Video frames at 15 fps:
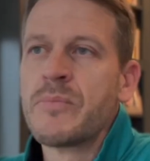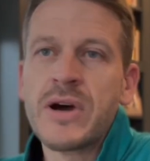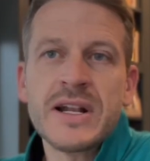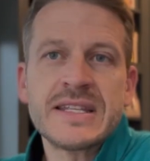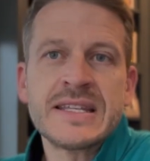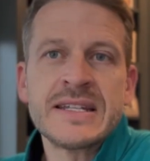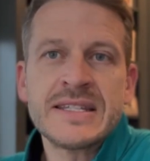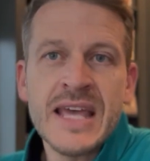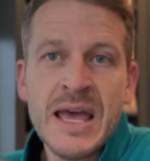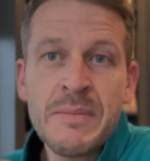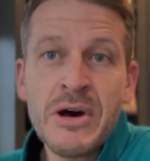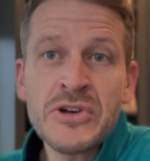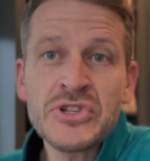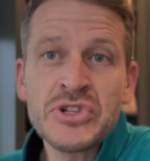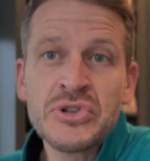But since
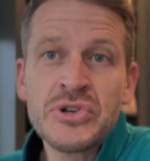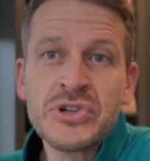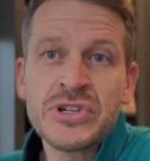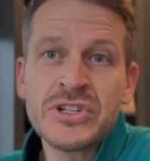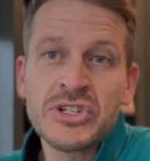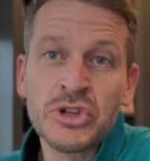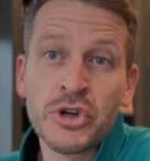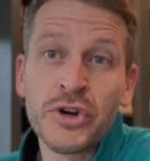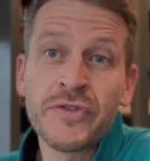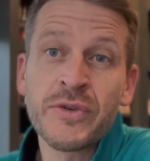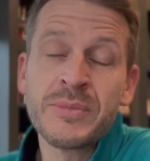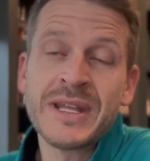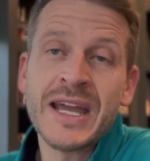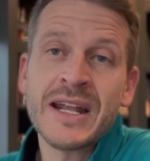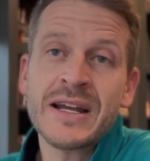ML solutions learn
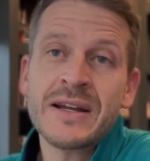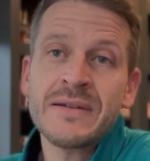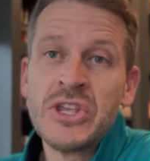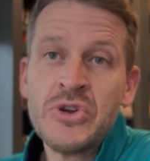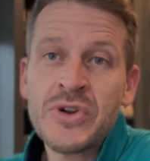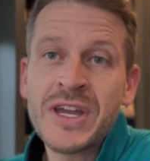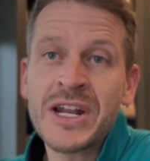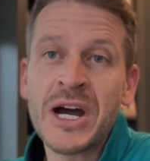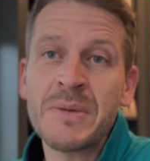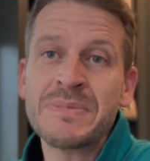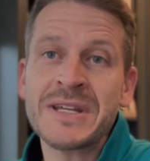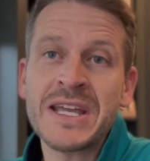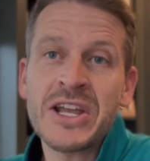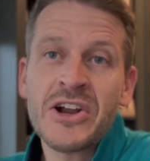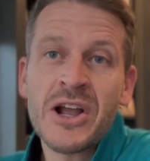from data, you can
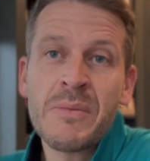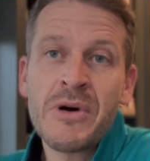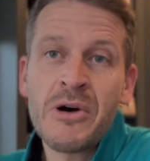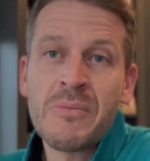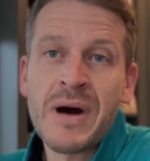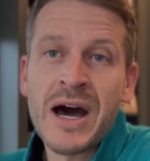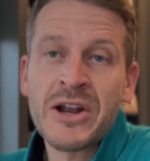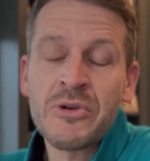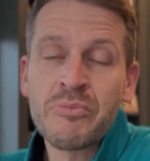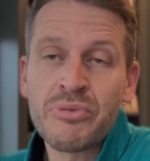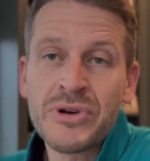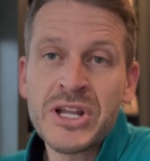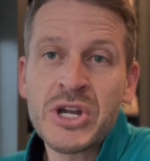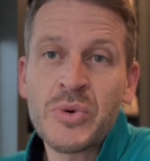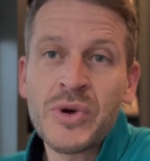update your ML model
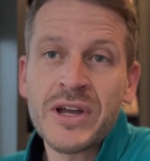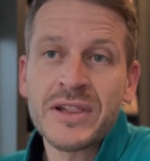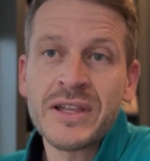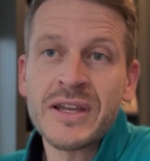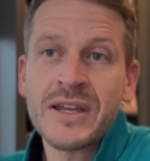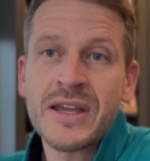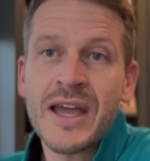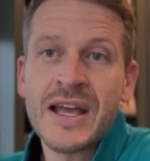pretty quickly